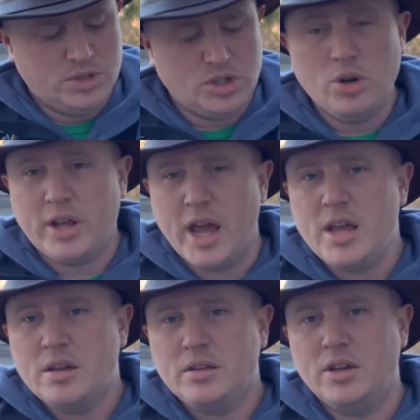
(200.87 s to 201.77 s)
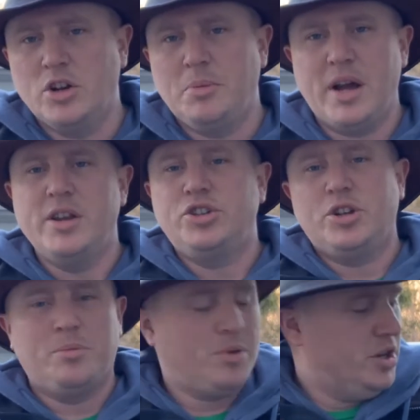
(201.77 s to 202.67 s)
okay. My initial
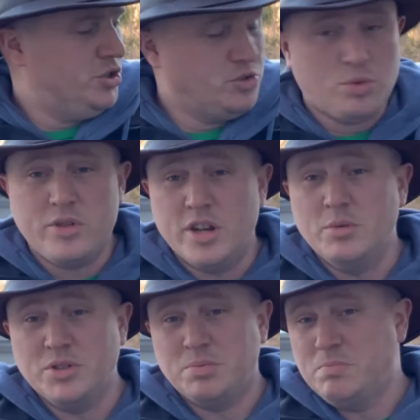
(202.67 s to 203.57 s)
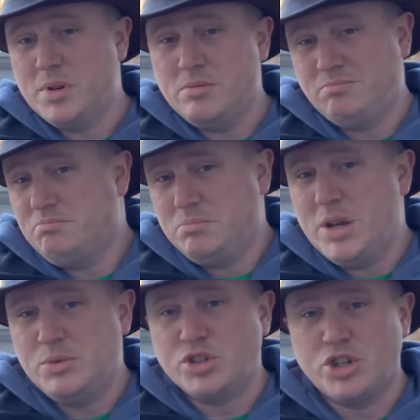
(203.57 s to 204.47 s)
impressions were that it was
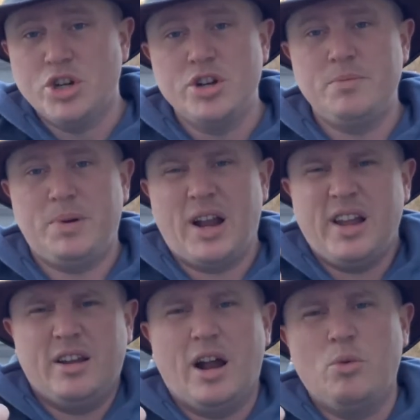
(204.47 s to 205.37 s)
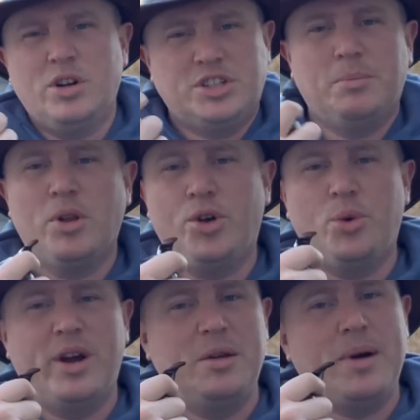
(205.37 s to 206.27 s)
good, but I wasn't blown
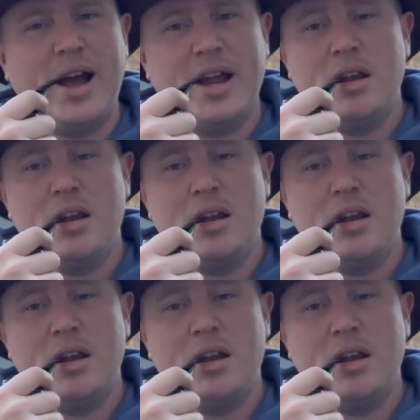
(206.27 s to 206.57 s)
away by it.